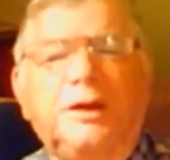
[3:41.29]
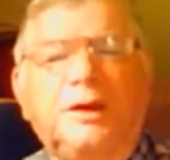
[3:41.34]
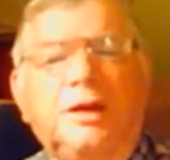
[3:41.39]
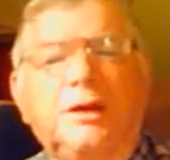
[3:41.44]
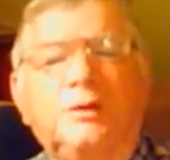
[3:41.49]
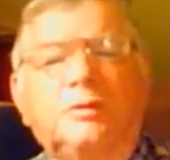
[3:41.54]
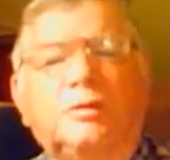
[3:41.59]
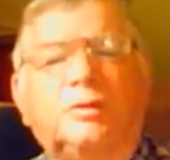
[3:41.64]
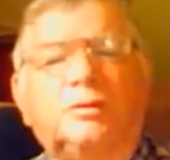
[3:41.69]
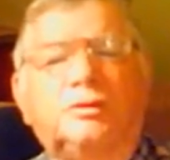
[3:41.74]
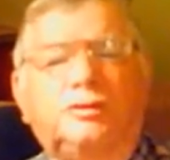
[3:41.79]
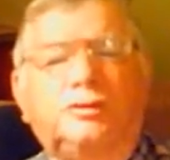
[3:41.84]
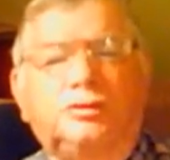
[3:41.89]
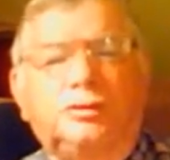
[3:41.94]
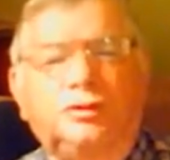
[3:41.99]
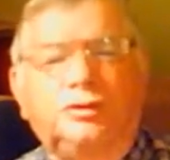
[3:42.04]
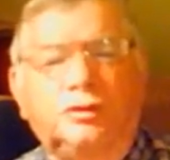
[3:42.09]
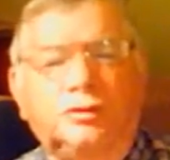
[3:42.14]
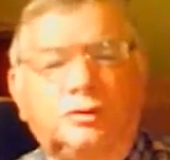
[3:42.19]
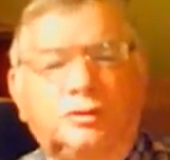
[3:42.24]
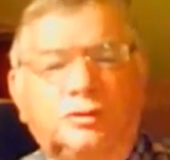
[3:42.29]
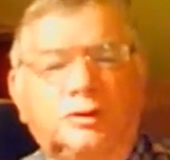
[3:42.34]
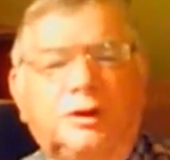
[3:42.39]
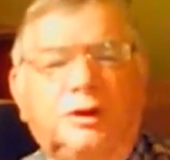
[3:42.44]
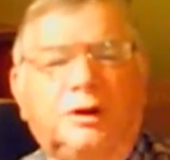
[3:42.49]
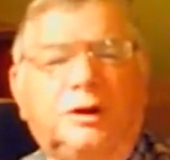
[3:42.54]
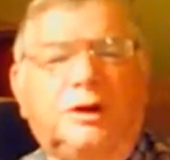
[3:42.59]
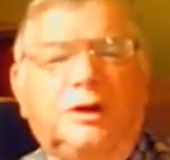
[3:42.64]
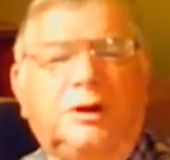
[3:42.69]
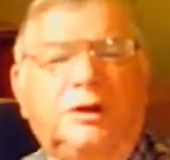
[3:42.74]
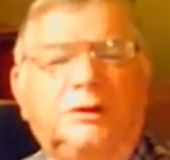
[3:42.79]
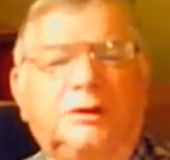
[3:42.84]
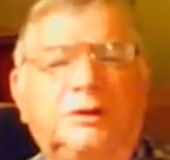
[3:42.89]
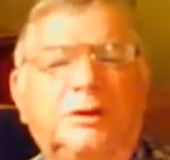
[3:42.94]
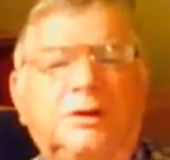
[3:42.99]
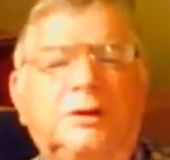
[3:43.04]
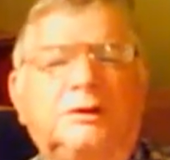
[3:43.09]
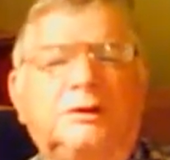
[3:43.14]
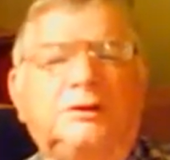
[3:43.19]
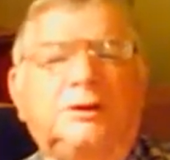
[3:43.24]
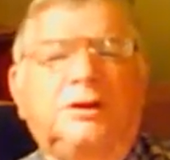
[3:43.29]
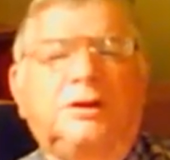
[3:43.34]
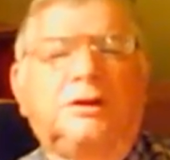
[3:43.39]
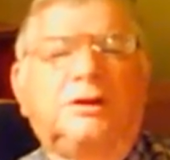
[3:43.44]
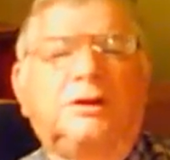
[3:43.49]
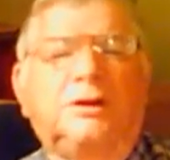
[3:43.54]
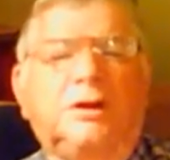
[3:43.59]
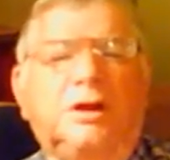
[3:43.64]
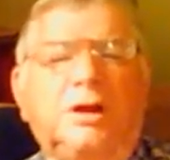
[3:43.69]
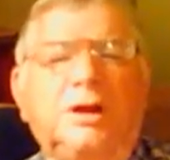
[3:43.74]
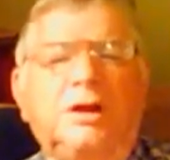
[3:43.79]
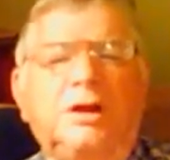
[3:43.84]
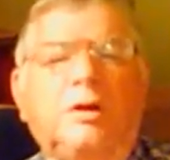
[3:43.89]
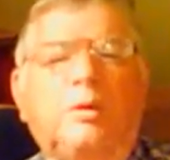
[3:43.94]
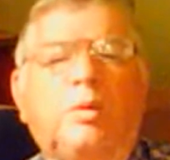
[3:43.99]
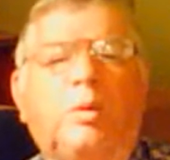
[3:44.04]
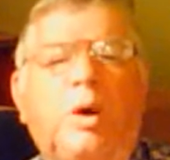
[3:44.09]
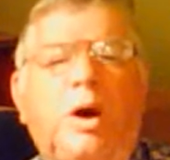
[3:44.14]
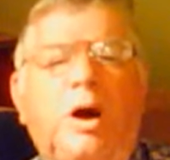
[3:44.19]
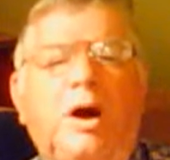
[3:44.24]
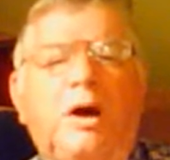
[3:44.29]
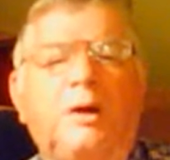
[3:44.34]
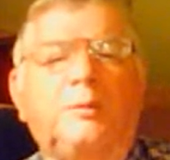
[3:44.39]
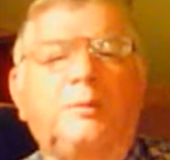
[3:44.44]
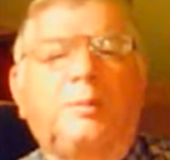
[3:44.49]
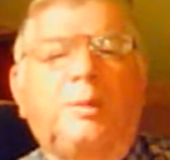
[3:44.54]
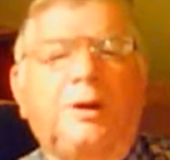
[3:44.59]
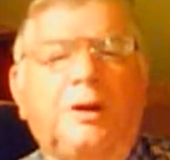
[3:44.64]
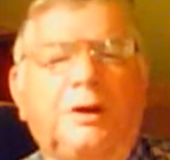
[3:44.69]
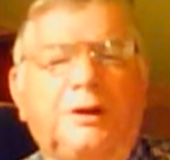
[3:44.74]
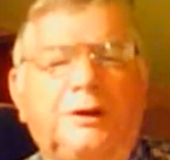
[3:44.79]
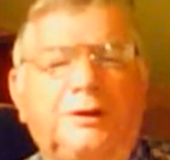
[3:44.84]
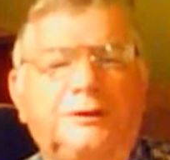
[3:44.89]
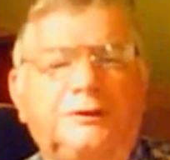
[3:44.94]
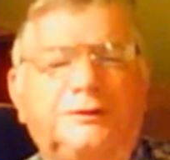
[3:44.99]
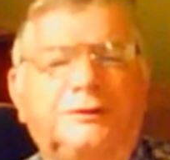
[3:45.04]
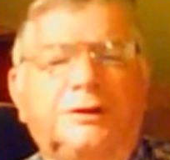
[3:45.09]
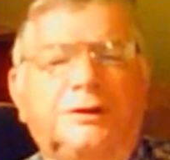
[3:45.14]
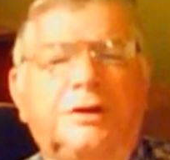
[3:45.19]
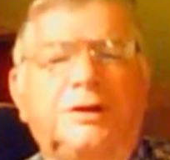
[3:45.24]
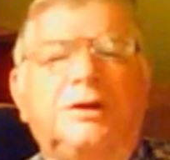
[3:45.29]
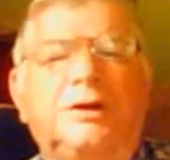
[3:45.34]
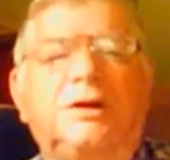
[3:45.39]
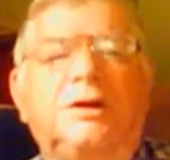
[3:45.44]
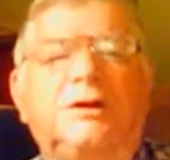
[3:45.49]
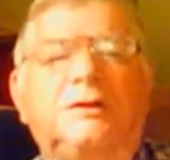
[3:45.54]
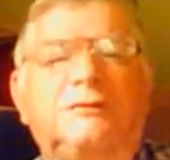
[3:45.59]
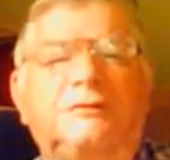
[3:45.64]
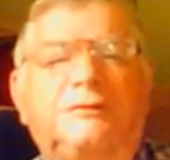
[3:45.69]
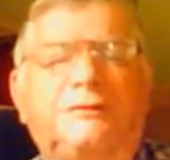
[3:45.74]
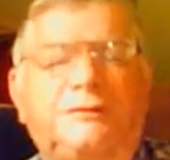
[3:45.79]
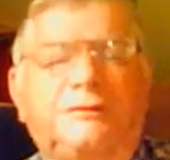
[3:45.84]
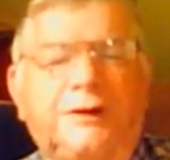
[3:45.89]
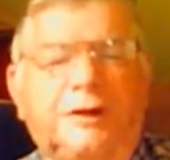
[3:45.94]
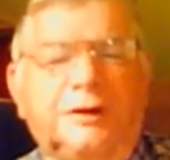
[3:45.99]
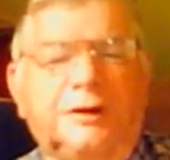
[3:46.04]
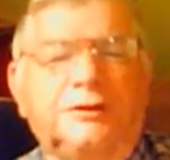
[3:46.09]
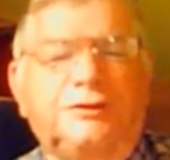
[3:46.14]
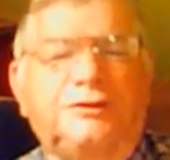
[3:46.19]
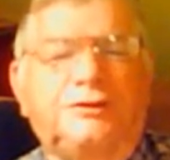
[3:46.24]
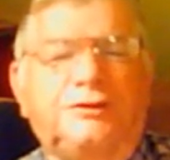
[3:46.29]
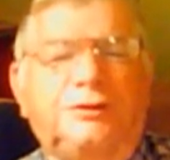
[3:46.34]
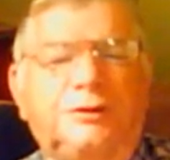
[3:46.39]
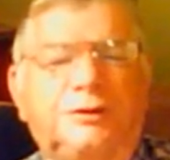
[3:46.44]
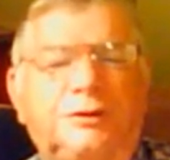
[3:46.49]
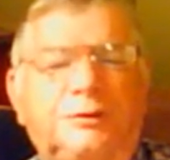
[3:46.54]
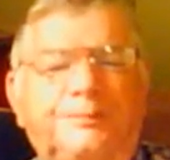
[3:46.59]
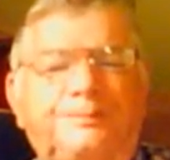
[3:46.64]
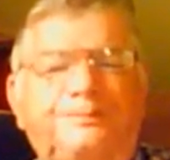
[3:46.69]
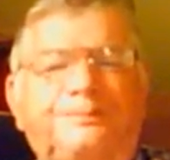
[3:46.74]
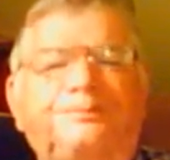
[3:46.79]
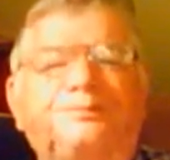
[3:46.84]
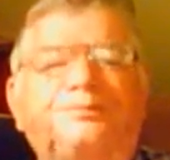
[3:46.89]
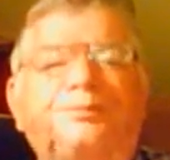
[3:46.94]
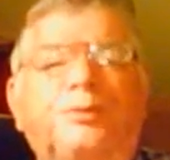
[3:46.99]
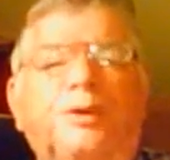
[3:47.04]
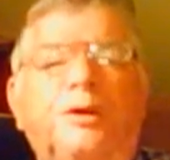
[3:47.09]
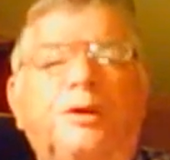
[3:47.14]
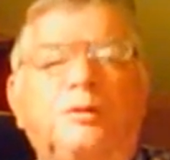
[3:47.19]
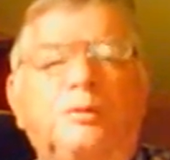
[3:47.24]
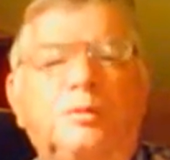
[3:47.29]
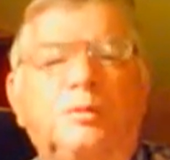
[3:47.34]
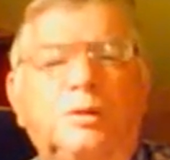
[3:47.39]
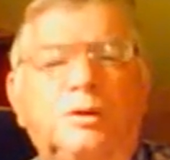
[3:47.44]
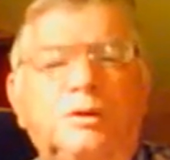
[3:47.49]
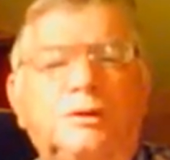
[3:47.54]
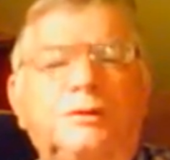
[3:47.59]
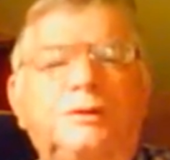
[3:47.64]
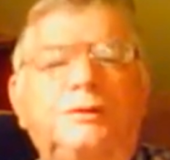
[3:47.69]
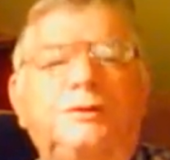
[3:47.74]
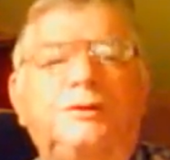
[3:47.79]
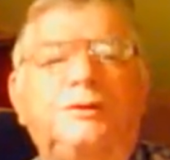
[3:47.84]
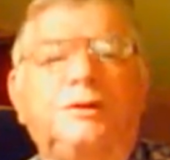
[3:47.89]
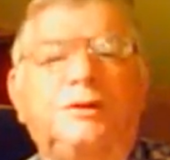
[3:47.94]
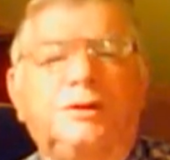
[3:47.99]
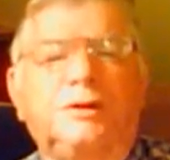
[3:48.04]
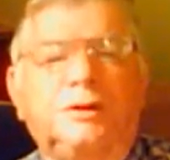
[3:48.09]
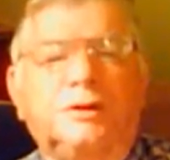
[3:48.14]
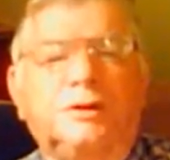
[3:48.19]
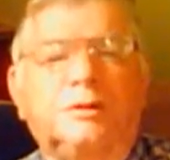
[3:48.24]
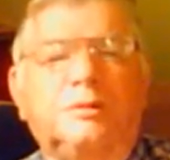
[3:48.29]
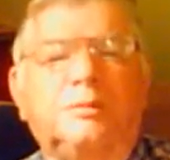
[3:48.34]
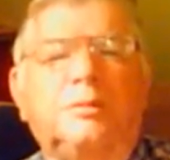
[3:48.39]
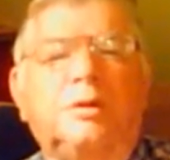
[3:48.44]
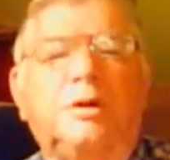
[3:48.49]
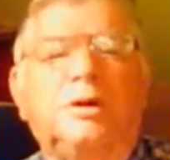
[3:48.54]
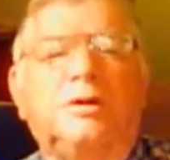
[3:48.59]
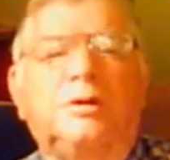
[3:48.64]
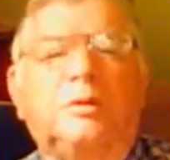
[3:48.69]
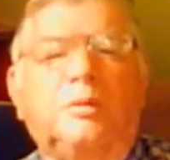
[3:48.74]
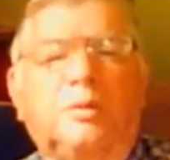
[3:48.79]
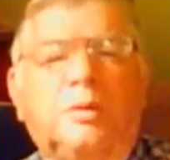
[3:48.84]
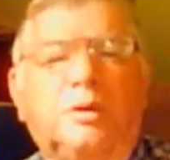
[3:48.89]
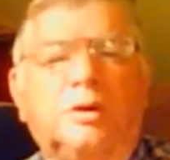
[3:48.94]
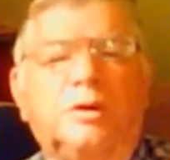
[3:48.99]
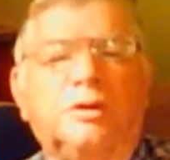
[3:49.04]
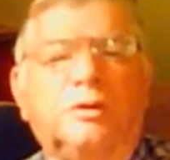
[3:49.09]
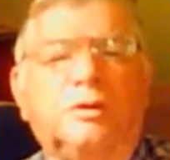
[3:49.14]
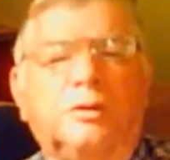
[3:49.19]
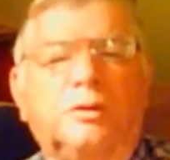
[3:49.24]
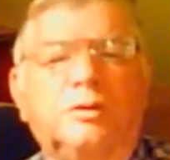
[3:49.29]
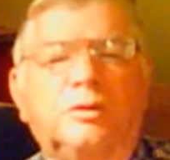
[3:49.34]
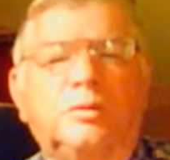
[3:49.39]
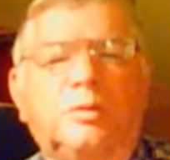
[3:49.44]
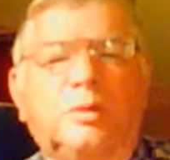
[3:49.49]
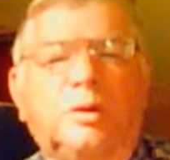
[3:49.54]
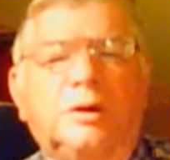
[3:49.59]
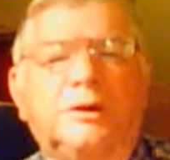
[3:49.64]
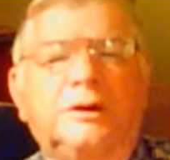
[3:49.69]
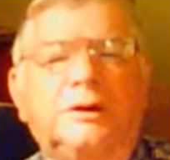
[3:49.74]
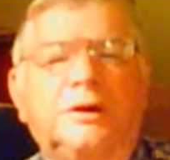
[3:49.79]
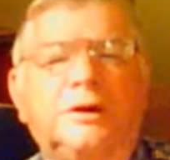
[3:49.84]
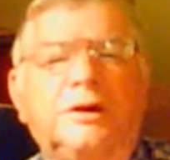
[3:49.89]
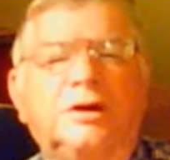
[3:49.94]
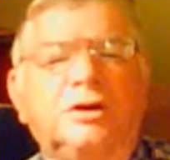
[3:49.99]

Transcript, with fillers: He wants you and I to get in a quiet place and fellowship with Him one on one.